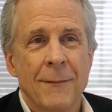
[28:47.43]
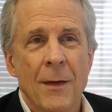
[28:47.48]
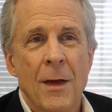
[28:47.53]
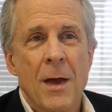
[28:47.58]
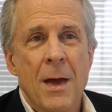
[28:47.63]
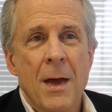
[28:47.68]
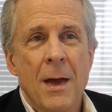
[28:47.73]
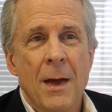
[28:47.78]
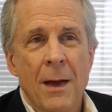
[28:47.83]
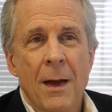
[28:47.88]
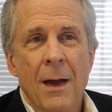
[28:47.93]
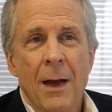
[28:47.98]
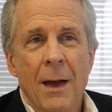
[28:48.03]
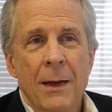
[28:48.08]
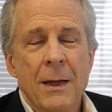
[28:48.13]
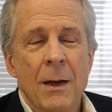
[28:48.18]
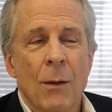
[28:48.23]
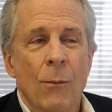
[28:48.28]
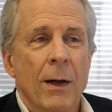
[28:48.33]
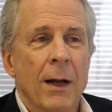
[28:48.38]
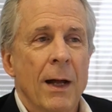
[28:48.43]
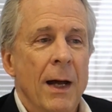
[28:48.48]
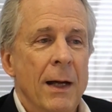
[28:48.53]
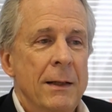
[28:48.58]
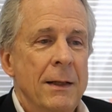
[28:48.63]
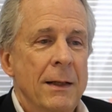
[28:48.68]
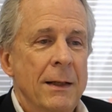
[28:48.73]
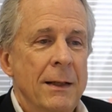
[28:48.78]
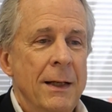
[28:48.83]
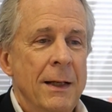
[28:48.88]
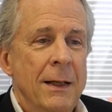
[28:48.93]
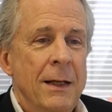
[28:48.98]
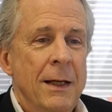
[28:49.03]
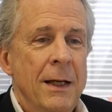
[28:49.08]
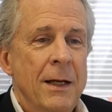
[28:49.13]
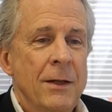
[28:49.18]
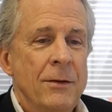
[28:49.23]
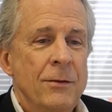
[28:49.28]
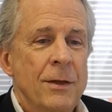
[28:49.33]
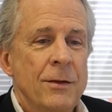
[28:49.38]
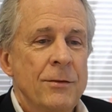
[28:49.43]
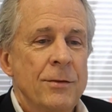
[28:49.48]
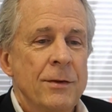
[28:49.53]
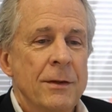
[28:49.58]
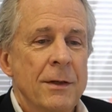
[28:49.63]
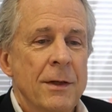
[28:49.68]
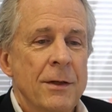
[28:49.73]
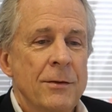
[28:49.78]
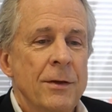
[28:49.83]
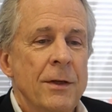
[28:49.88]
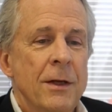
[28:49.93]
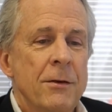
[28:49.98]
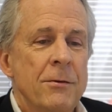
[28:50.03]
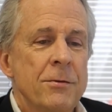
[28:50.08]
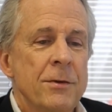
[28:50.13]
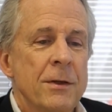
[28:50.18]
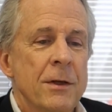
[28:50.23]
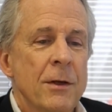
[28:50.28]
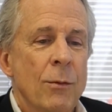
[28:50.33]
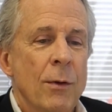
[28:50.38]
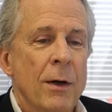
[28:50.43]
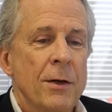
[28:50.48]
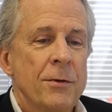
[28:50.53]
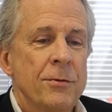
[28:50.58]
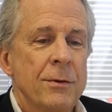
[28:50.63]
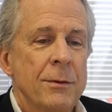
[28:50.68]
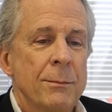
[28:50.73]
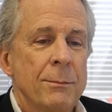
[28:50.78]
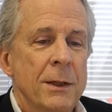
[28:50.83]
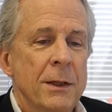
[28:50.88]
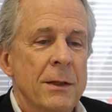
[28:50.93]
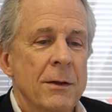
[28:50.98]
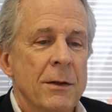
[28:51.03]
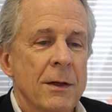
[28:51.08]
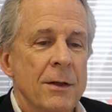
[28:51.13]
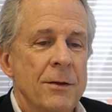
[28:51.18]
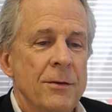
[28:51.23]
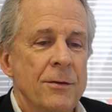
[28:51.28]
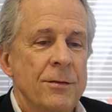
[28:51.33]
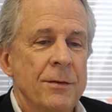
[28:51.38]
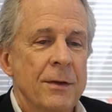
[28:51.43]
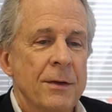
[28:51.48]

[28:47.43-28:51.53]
Yeah, well, it's an interesting question because